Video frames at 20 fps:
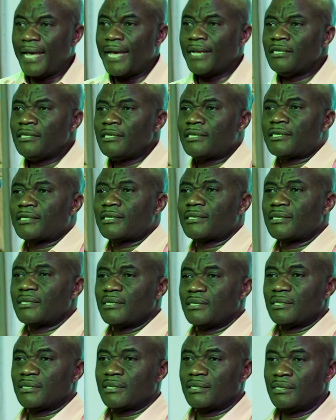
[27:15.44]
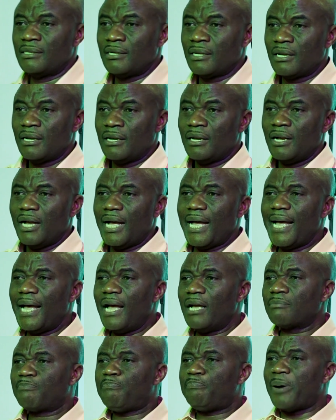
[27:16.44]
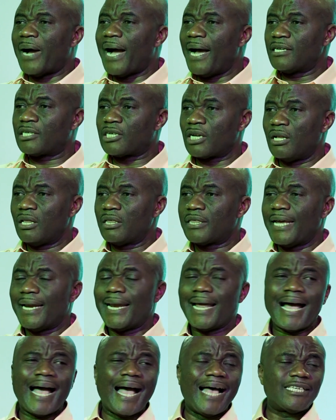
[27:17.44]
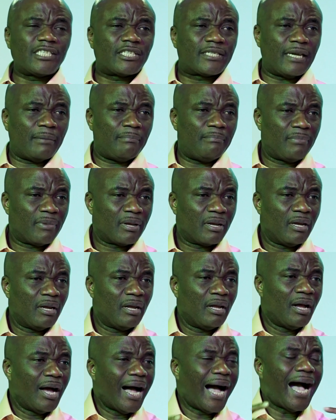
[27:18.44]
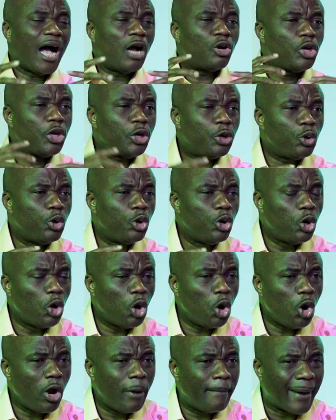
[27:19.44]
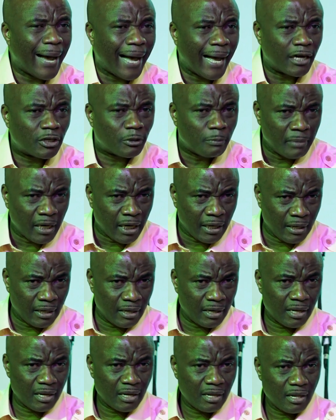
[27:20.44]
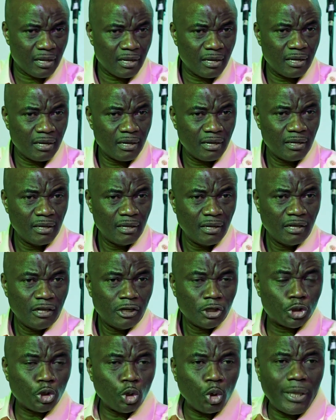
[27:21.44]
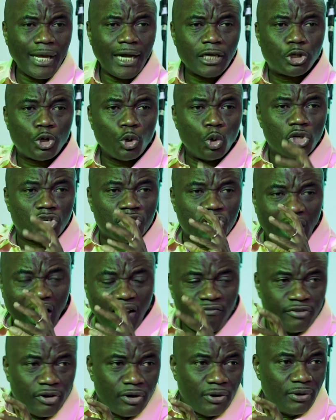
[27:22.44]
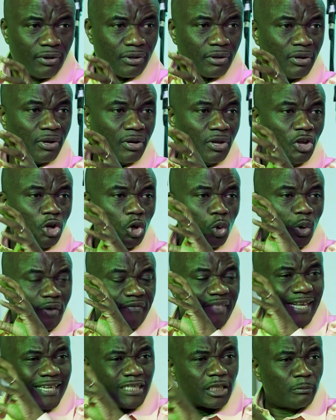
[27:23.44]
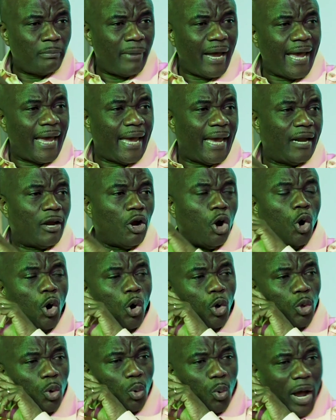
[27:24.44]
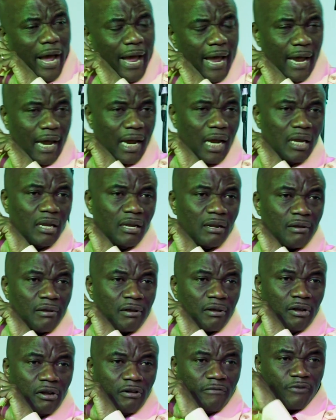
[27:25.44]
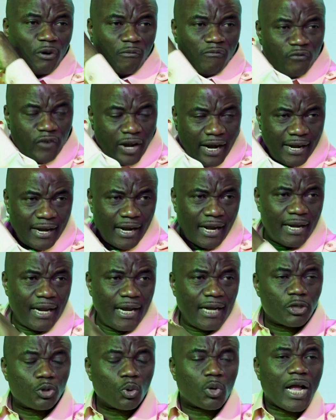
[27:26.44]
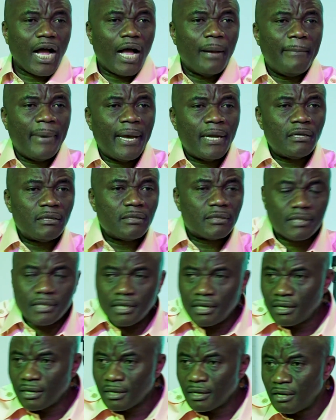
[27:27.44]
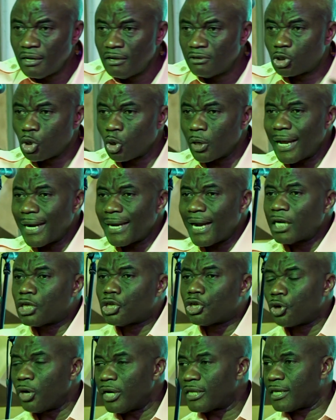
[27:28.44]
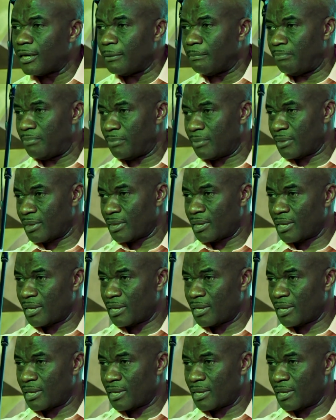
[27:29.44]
And I puzzled and I asked them, How did you know about me? So that you'll travel with this man all the way from Venda day to come and so that I treat him.